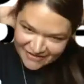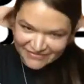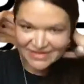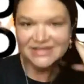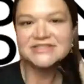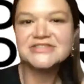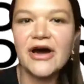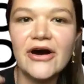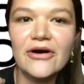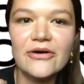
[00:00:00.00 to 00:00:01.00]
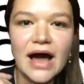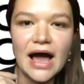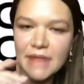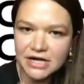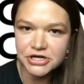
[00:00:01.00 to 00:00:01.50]
So I'm
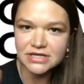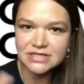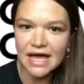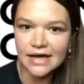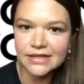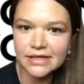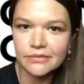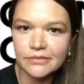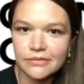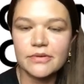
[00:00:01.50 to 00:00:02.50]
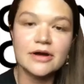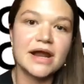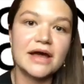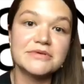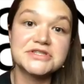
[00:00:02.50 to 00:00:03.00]
not sure exactly where we were, but
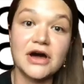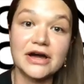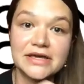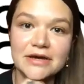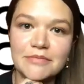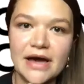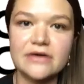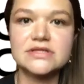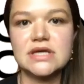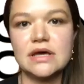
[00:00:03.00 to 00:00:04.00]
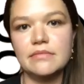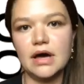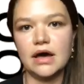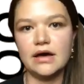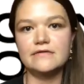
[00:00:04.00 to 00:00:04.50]
I was talking about some
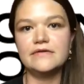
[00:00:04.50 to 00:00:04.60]
of